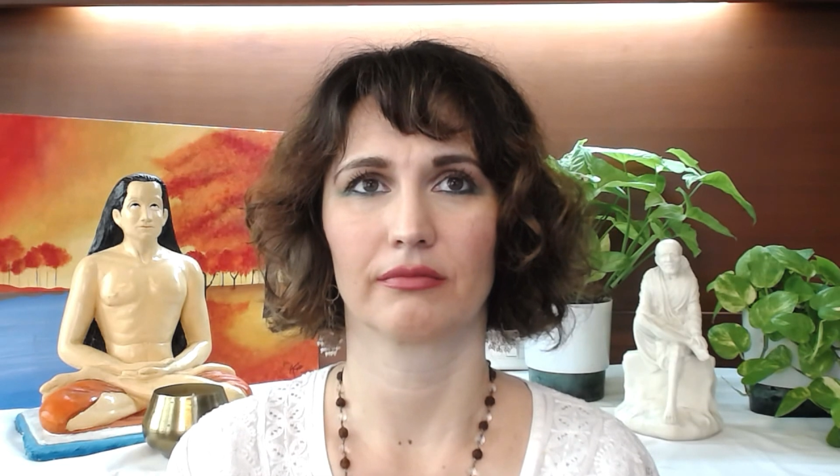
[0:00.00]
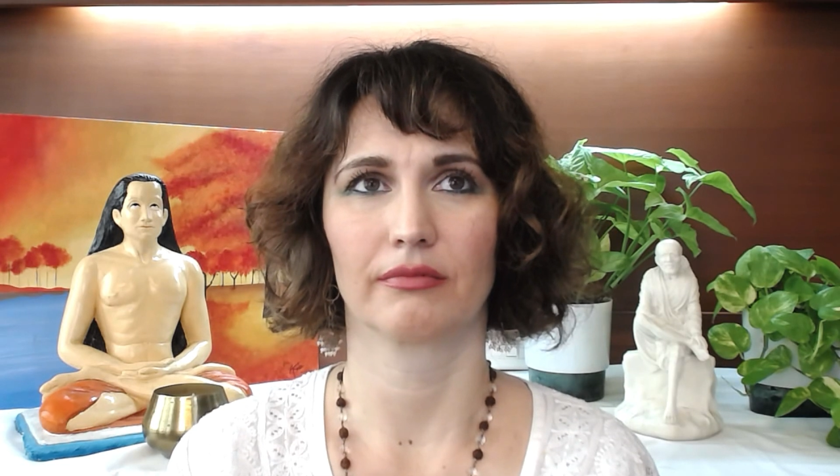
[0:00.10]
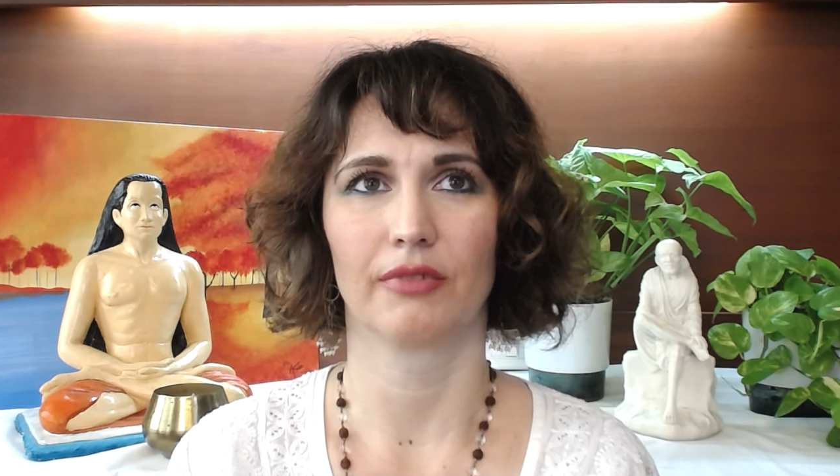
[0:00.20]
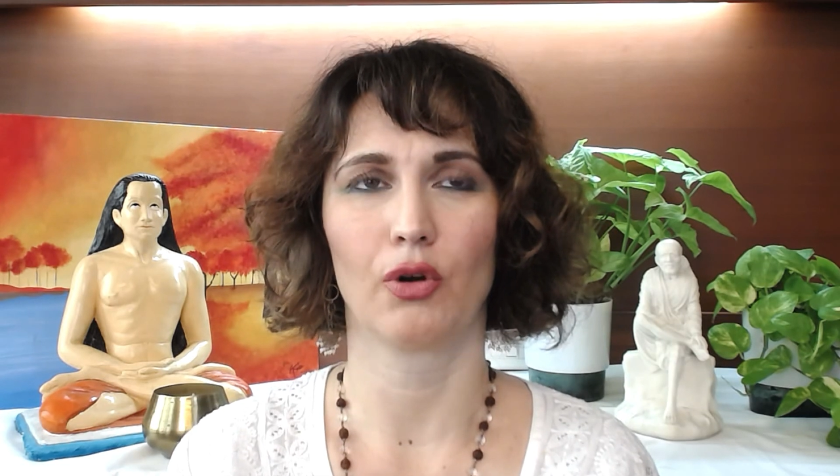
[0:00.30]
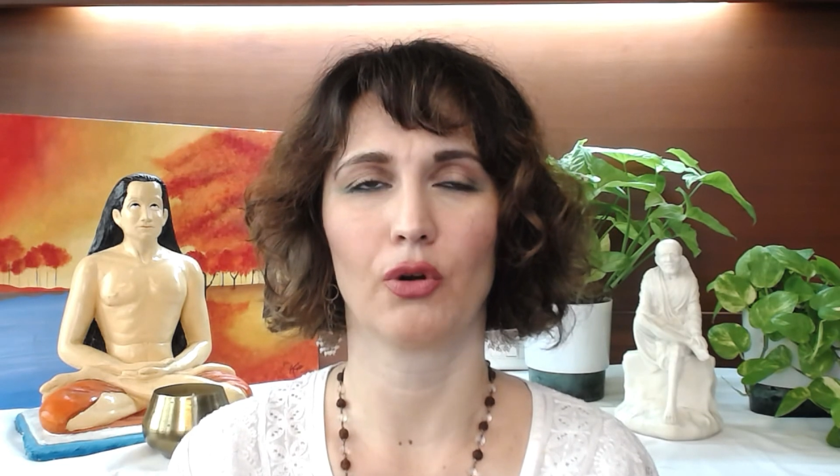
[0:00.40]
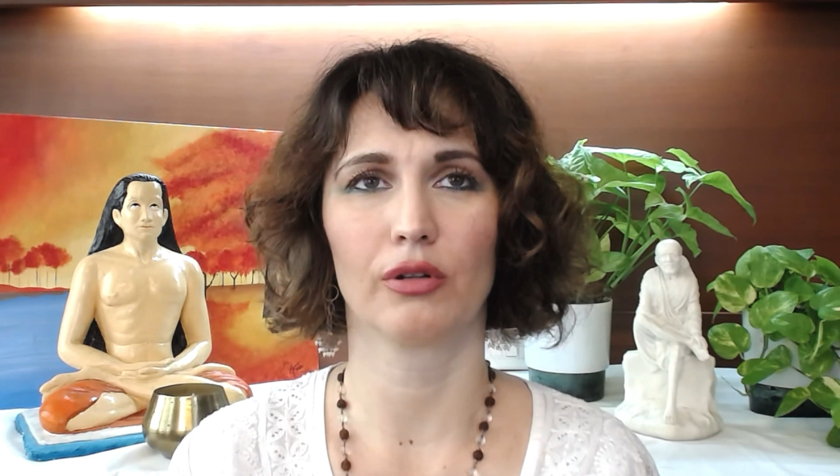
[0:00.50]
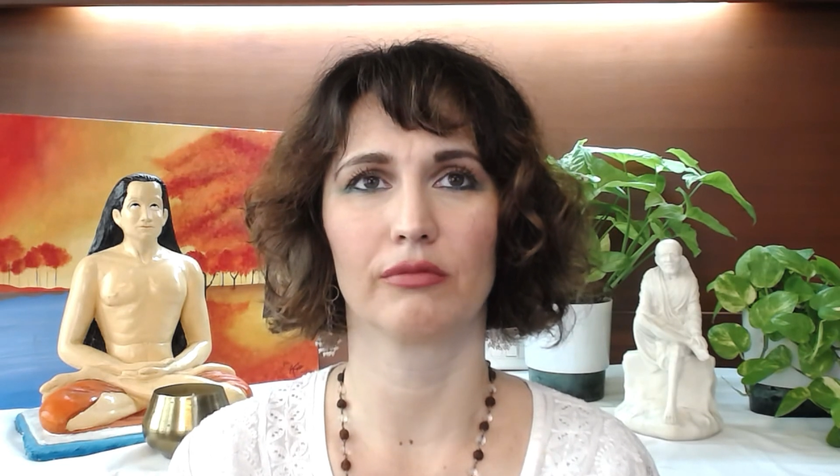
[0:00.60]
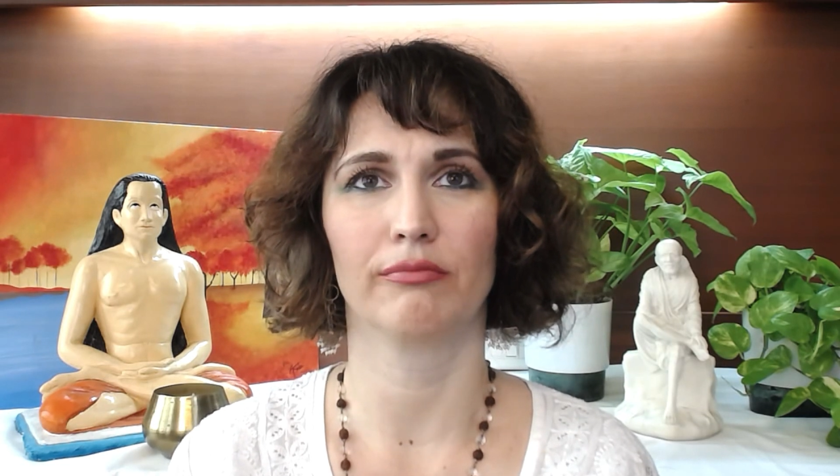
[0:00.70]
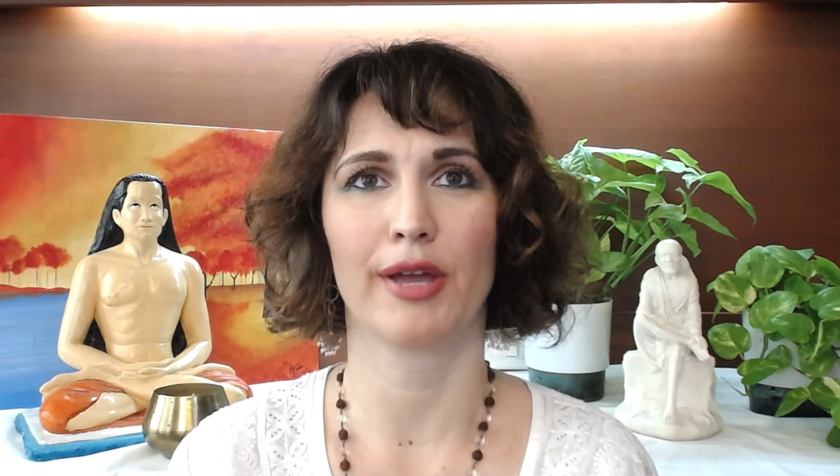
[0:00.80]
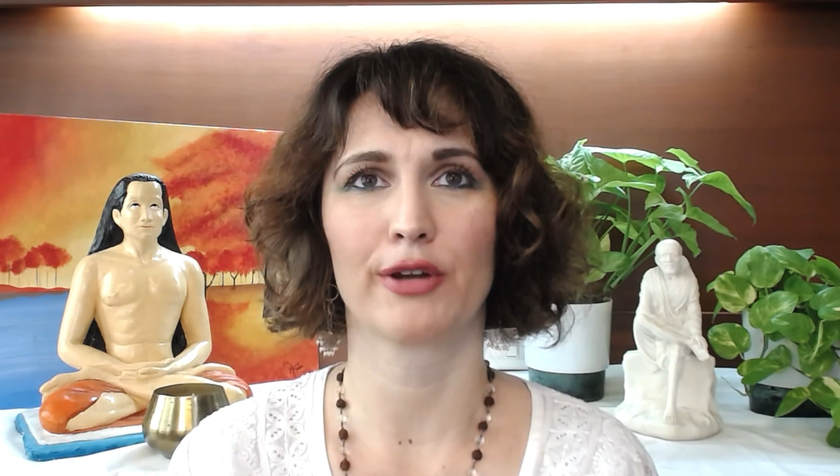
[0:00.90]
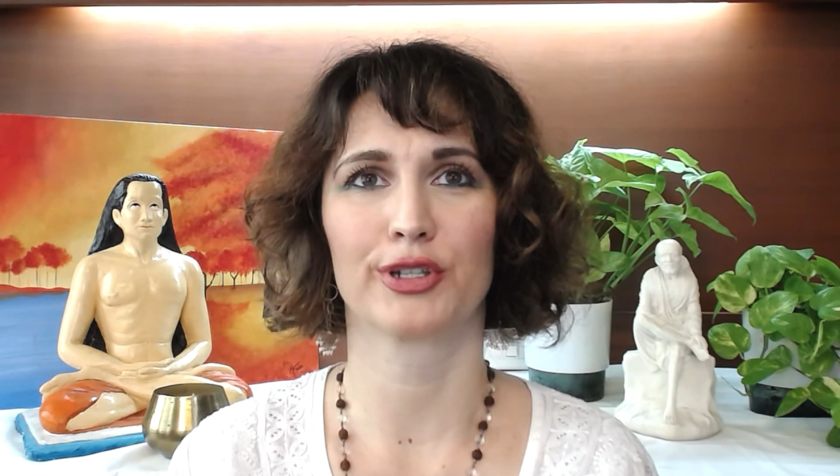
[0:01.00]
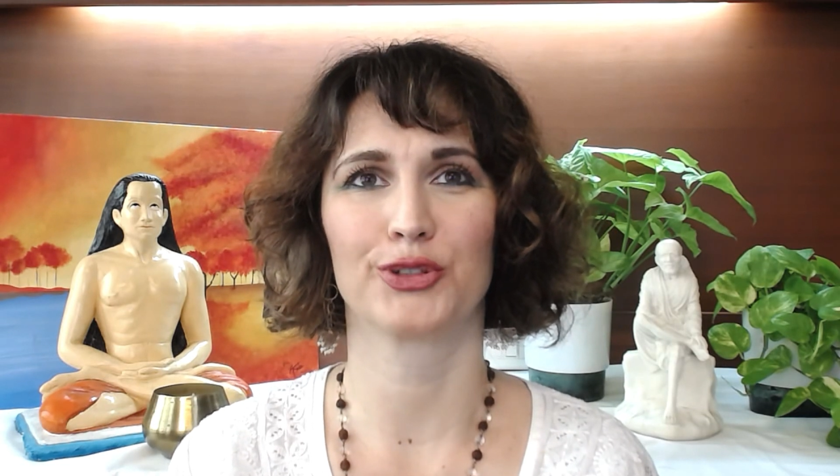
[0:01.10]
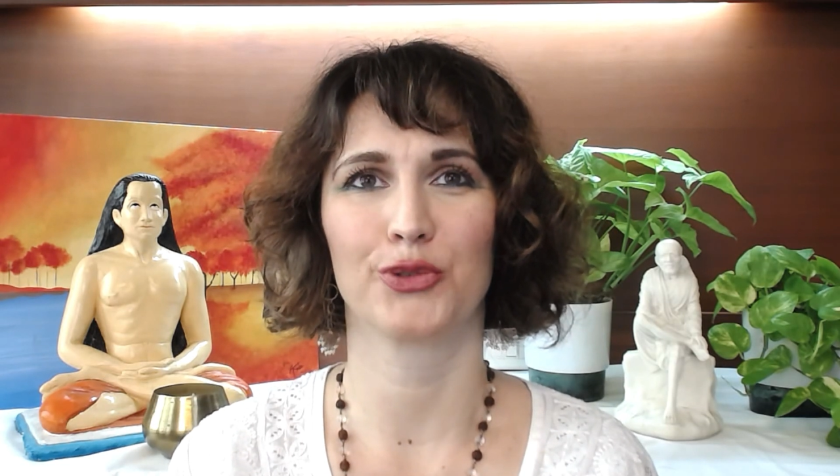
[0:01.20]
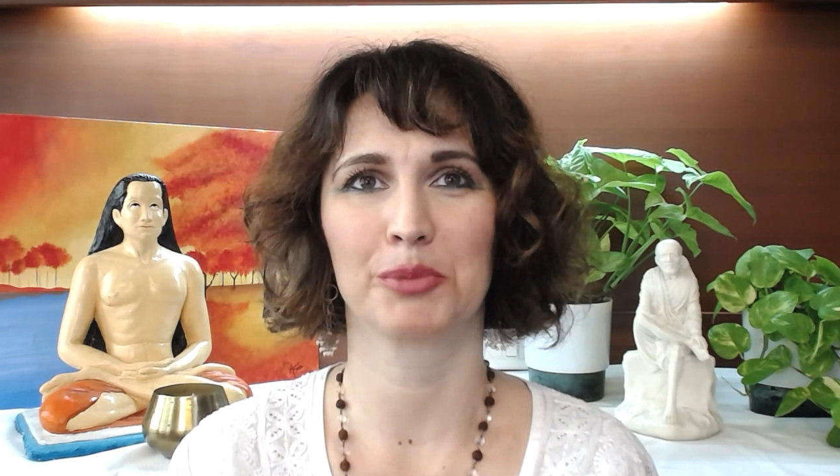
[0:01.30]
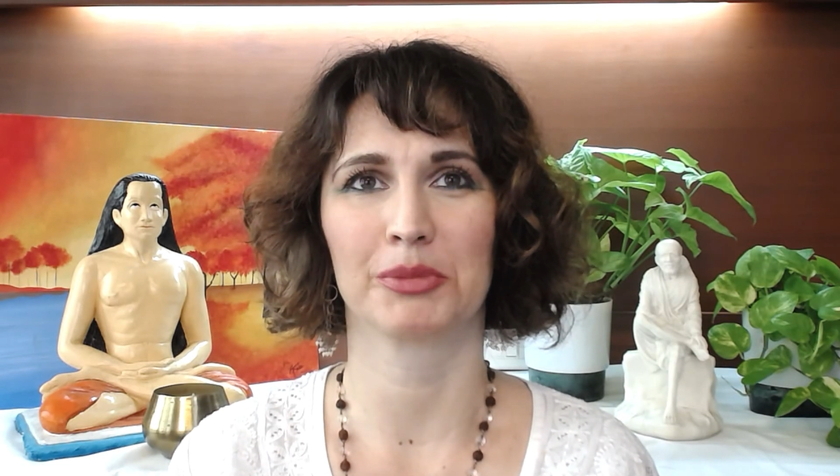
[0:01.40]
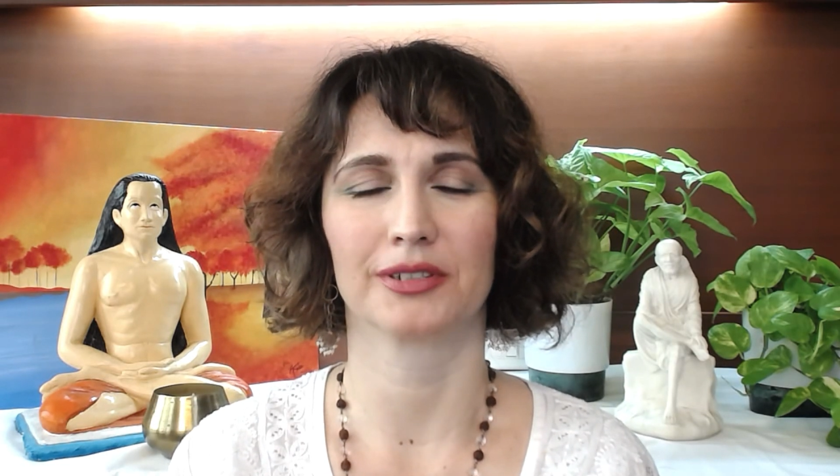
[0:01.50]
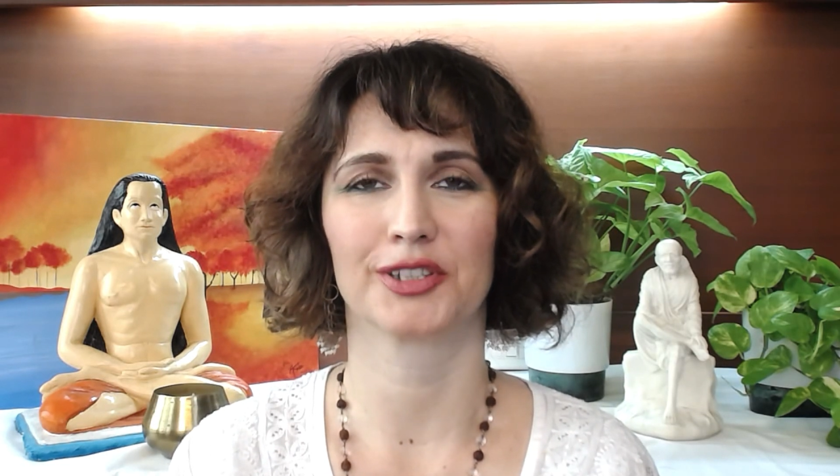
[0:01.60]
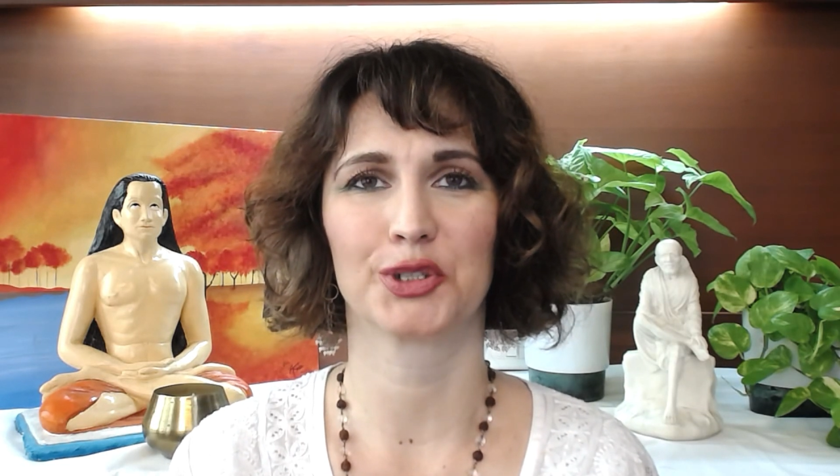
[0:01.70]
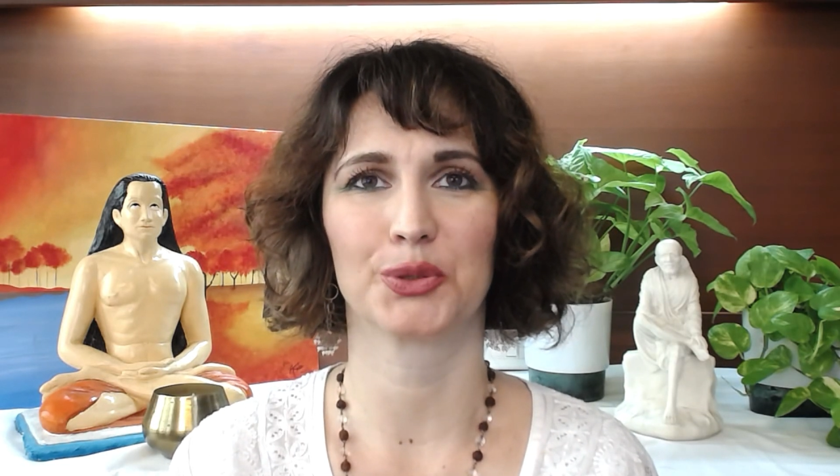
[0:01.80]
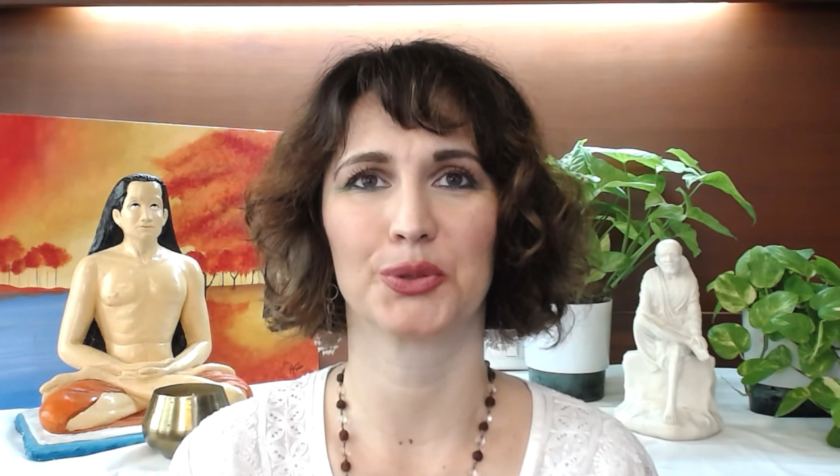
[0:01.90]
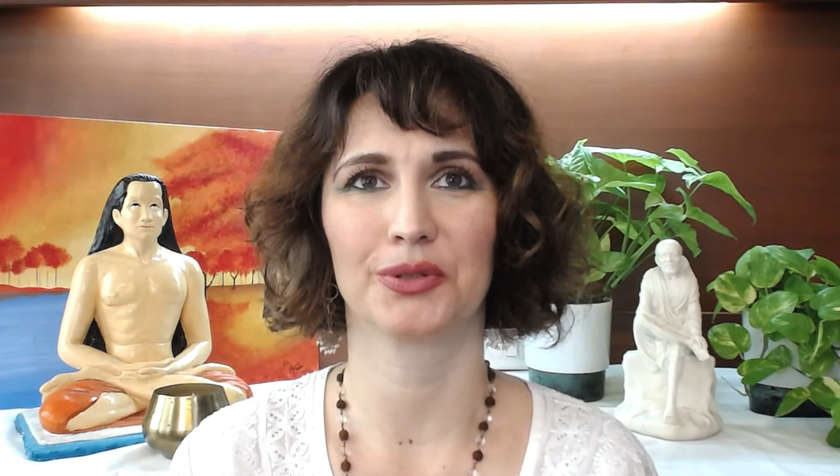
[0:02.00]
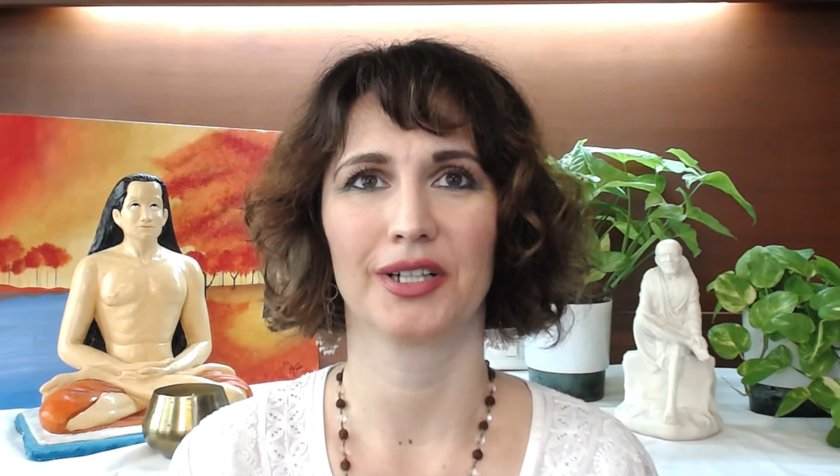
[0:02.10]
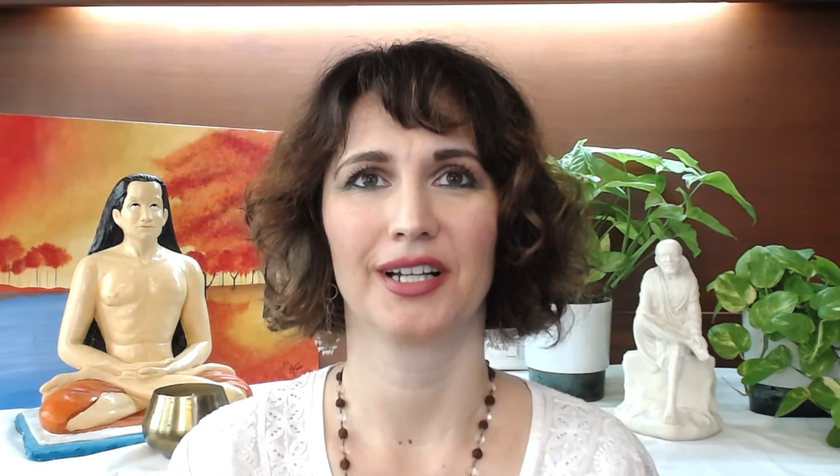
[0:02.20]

all married women who,